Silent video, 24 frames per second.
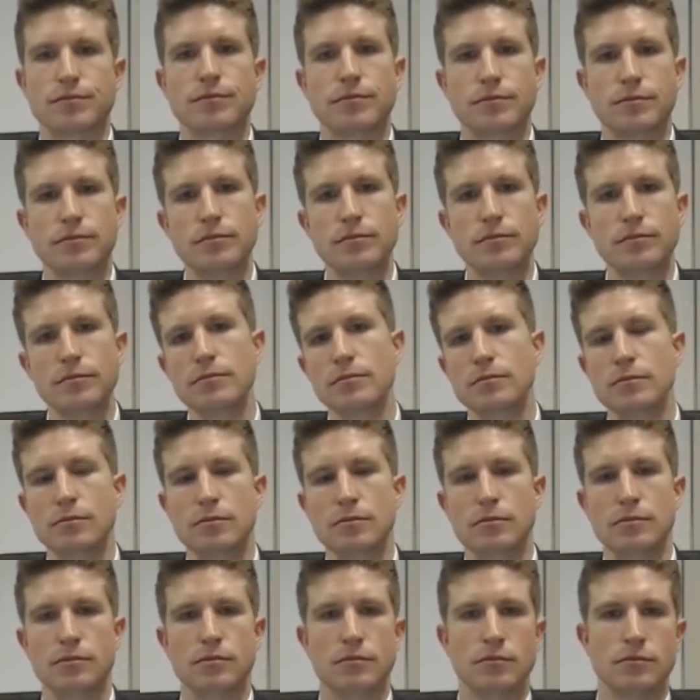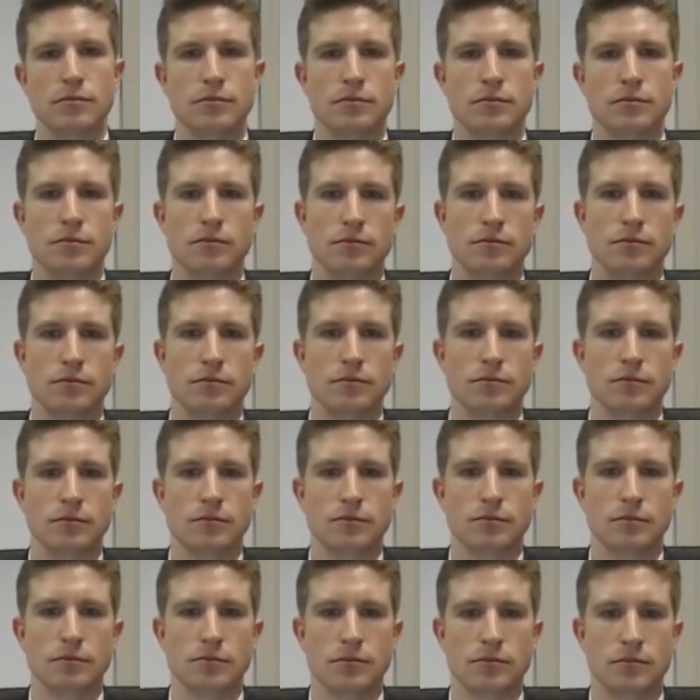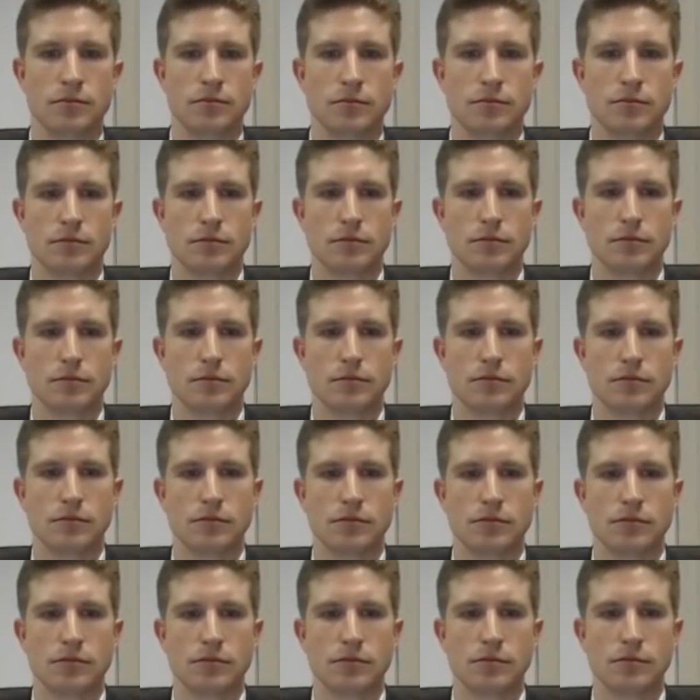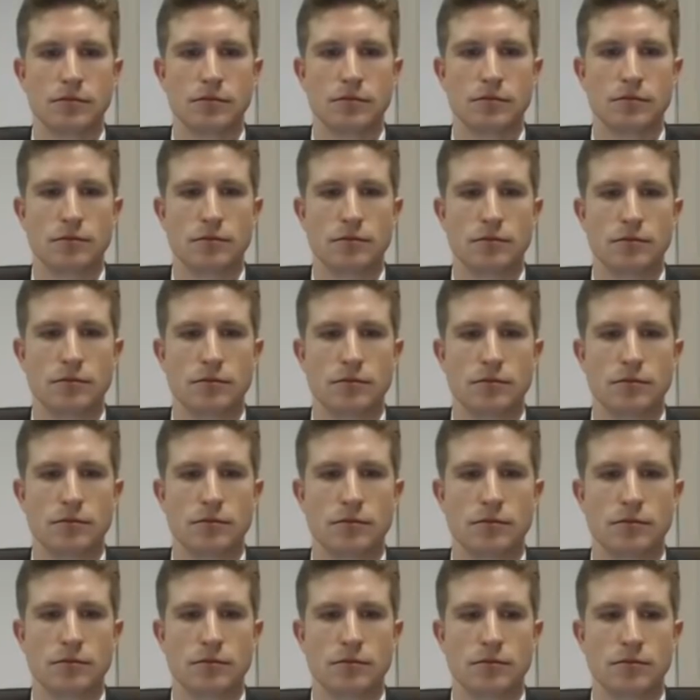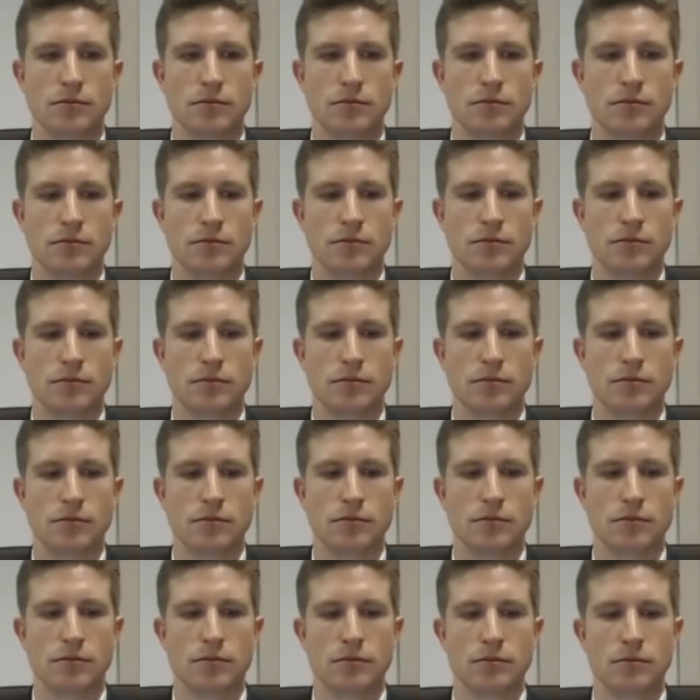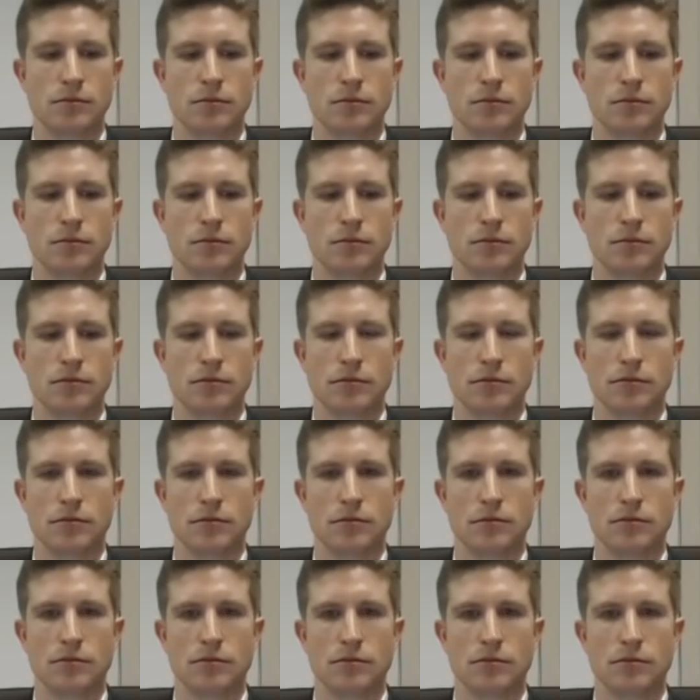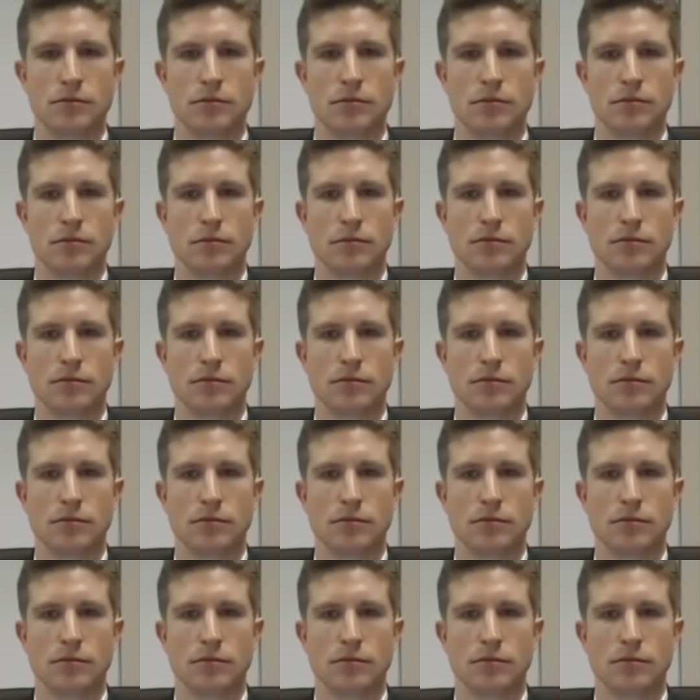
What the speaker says: This person isn't speaking.